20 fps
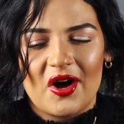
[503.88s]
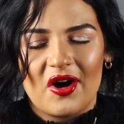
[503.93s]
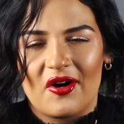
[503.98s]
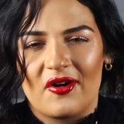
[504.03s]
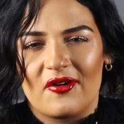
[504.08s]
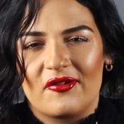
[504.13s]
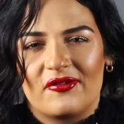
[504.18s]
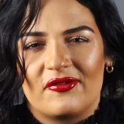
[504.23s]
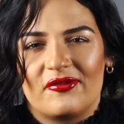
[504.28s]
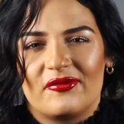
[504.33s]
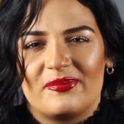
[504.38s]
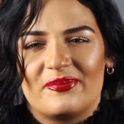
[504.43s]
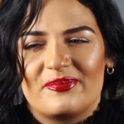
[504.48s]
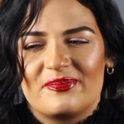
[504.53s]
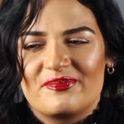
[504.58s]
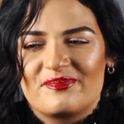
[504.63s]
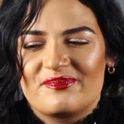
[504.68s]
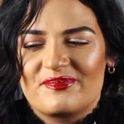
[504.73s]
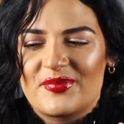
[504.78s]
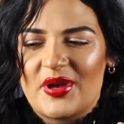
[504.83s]
of
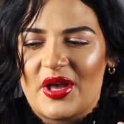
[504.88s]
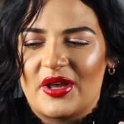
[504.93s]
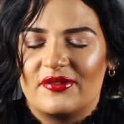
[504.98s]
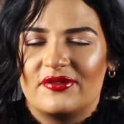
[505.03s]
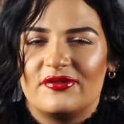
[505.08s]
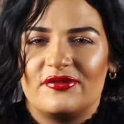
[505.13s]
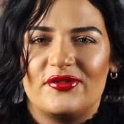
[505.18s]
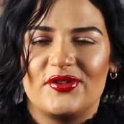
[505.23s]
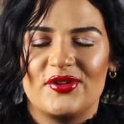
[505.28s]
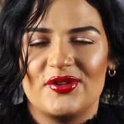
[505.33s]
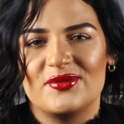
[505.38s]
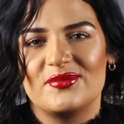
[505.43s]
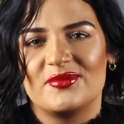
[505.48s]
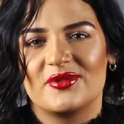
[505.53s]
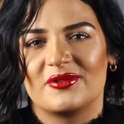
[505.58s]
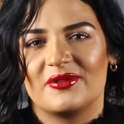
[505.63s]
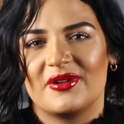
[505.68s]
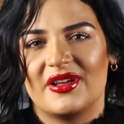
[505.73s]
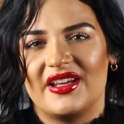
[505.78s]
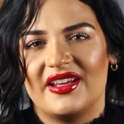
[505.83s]

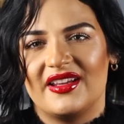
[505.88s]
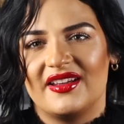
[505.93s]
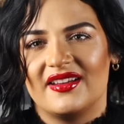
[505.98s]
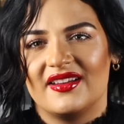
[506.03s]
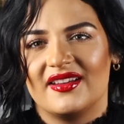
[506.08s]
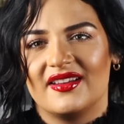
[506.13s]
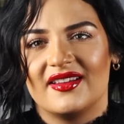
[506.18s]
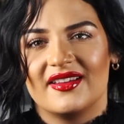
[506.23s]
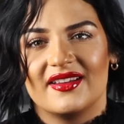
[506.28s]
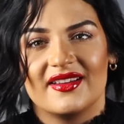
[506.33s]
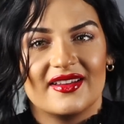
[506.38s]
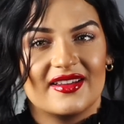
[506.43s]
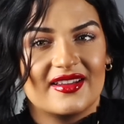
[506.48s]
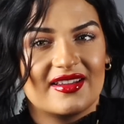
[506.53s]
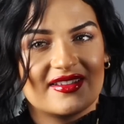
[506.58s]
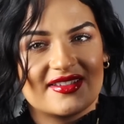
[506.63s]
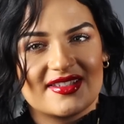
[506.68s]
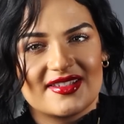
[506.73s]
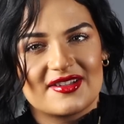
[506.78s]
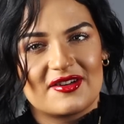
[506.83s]
perfumery.
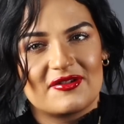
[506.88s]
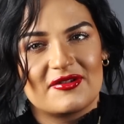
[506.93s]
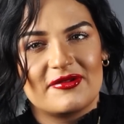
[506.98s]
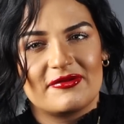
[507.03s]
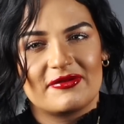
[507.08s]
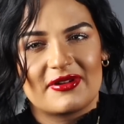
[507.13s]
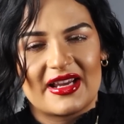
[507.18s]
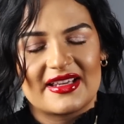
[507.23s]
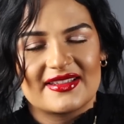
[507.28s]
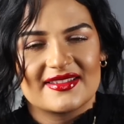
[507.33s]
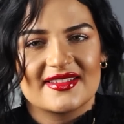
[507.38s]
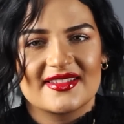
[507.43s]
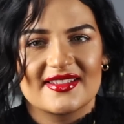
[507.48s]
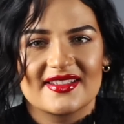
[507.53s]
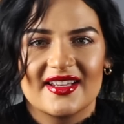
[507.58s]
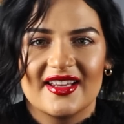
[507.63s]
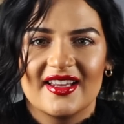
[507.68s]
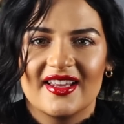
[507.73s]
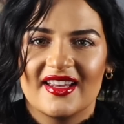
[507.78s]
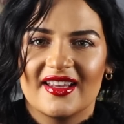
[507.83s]
Sorry, friends,
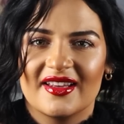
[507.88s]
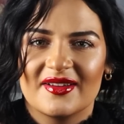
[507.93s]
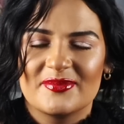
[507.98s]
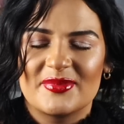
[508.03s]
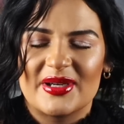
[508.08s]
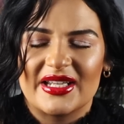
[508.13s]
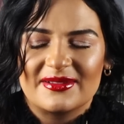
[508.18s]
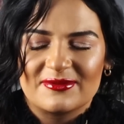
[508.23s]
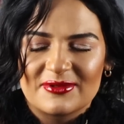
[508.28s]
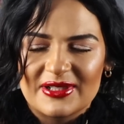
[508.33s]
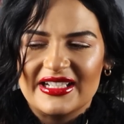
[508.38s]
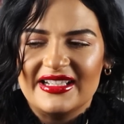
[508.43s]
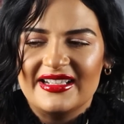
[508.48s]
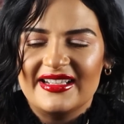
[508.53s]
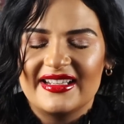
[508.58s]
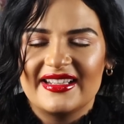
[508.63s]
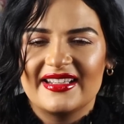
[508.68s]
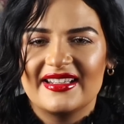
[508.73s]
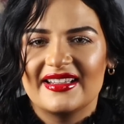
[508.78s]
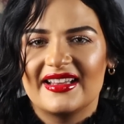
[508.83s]
but
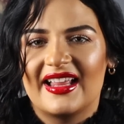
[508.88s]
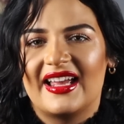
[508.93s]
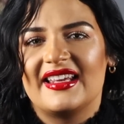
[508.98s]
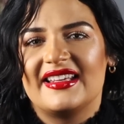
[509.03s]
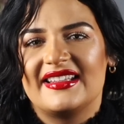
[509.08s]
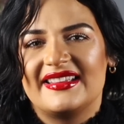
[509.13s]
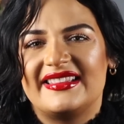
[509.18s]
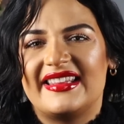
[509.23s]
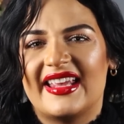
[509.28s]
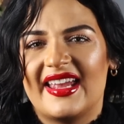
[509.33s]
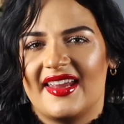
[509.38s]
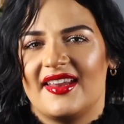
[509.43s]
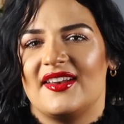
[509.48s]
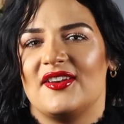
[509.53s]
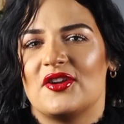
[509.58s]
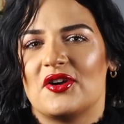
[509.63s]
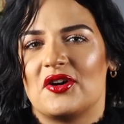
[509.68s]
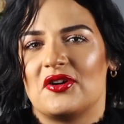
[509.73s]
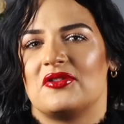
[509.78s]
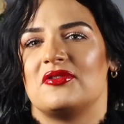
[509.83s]
really, like, they
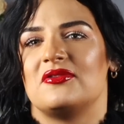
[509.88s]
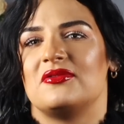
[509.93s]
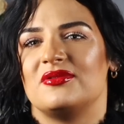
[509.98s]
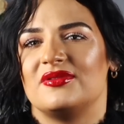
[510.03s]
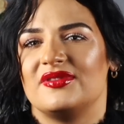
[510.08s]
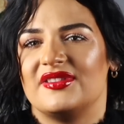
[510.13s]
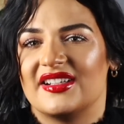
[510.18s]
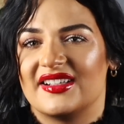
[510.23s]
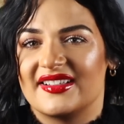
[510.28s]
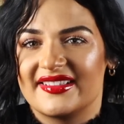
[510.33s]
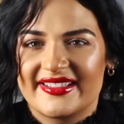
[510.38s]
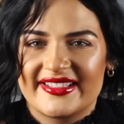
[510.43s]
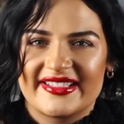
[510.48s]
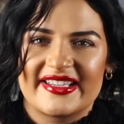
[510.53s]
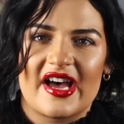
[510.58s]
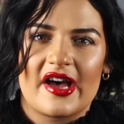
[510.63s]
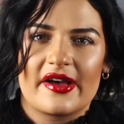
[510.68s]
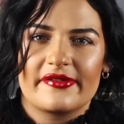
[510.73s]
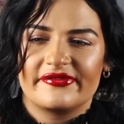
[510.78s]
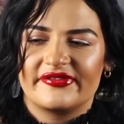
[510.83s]
know their
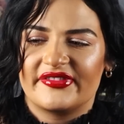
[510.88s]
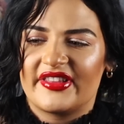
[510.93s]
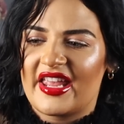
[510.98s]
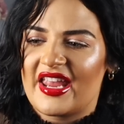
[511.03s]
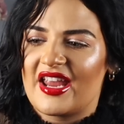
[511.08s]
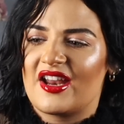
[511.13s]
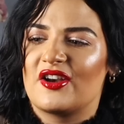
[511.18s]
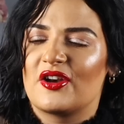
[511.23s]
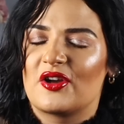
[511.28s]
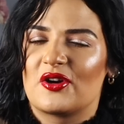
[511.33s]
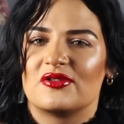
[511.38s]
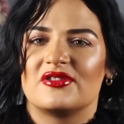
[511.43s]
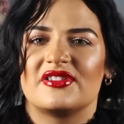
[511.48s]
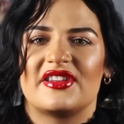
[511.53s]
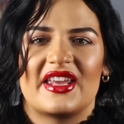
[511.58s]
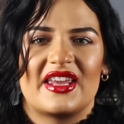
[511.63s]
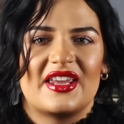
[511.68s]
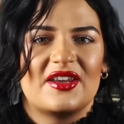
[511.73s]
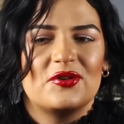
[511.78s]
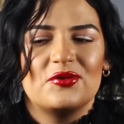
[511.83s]
stuff. They know
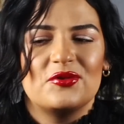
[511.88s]
their